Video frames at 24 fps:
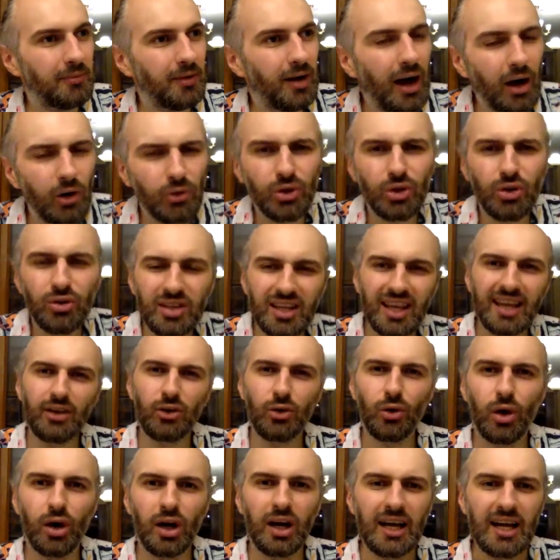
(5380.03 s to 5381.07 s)
how do you say
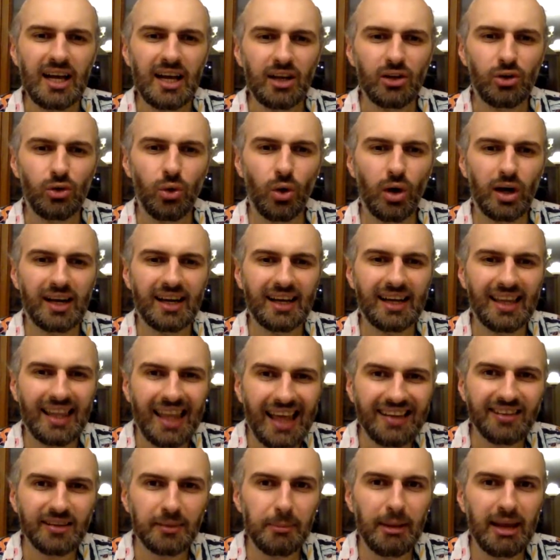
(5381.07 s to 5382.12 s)
to a
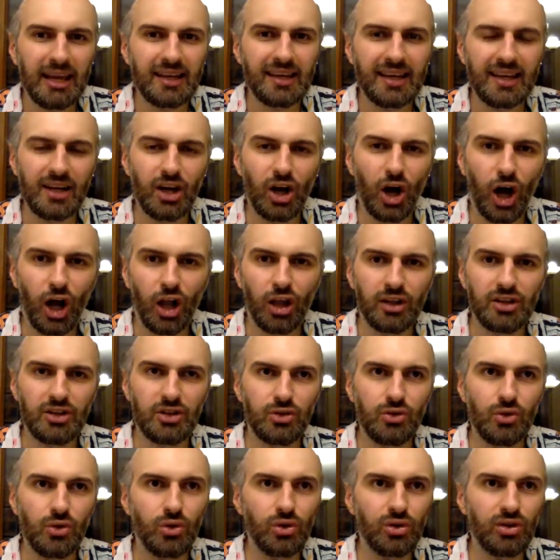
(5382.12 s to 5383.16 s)
classmate in college?
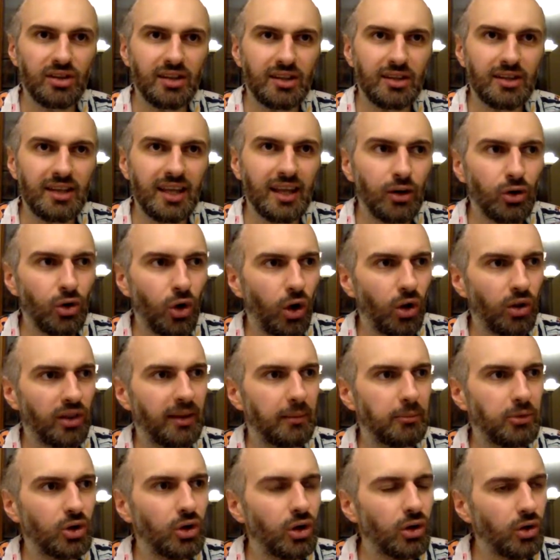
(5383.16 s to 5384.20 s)
Do you still call
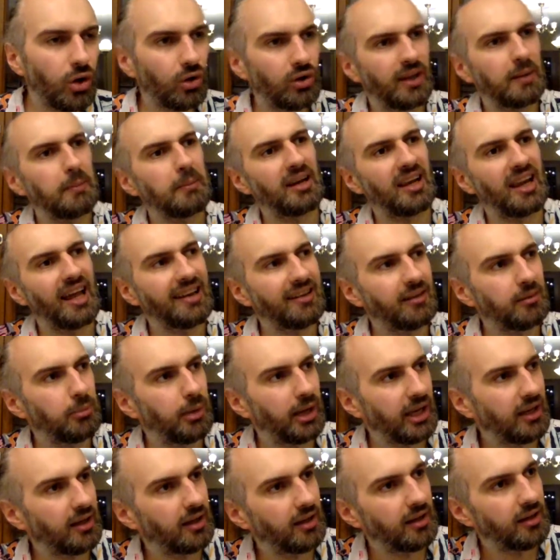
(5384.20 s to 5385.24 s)
them? You don't call them
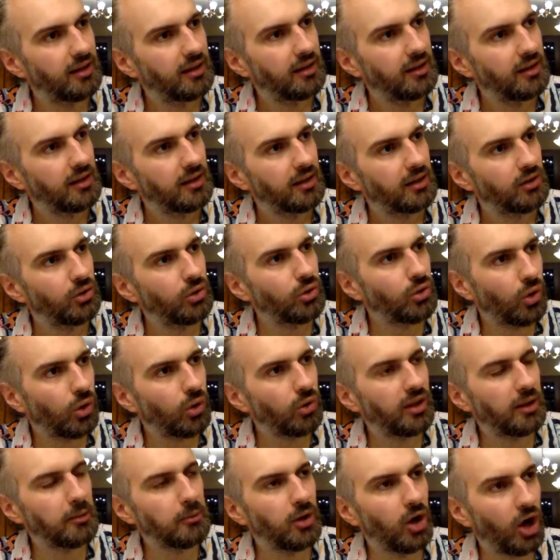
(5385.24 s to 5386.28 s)
classmate. Do you call
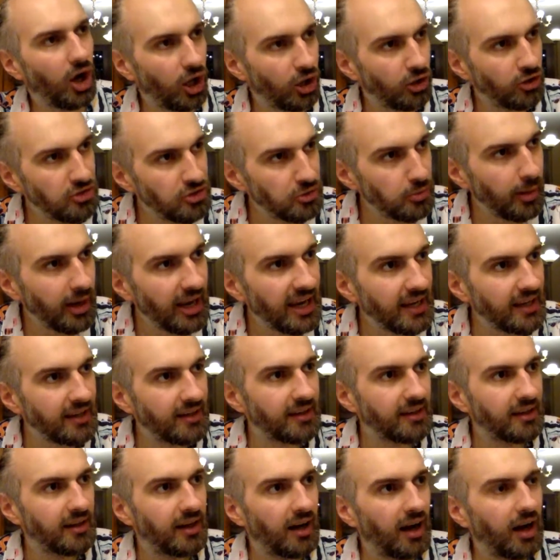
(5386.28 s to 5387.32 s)
them college
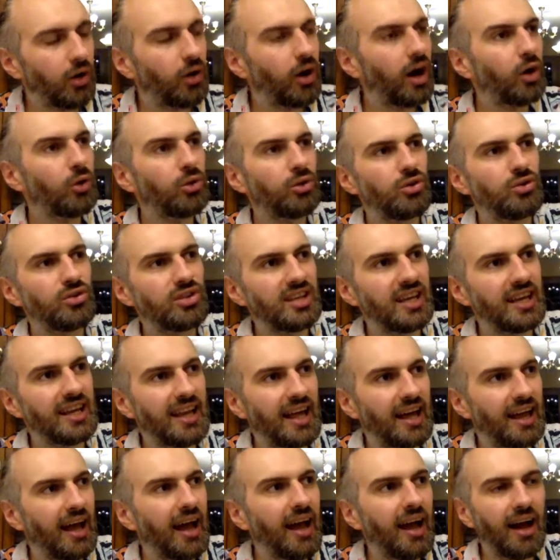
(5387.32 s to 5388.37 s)
mate? How do you say
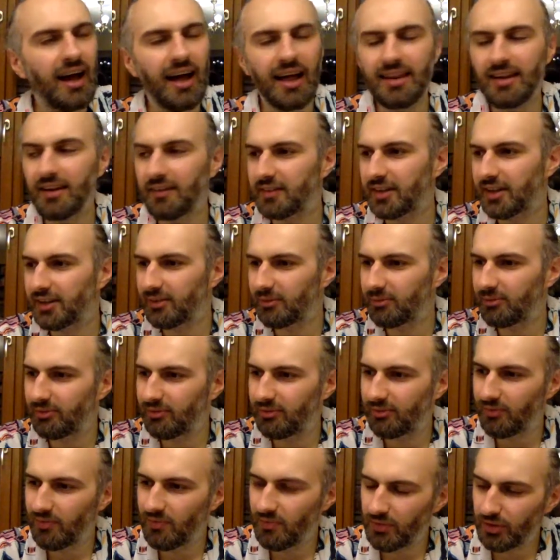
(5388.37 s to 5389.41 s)
that? I never.
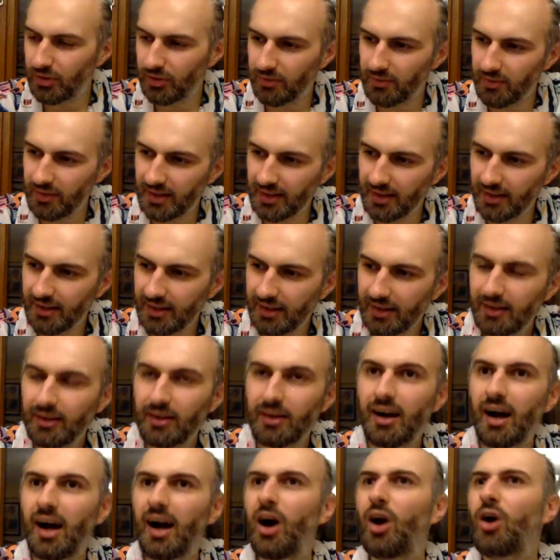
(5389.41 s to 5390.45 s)

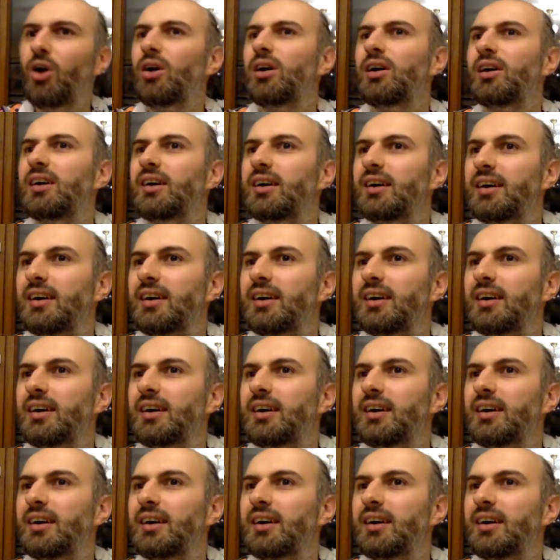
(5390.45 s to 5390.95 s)
How?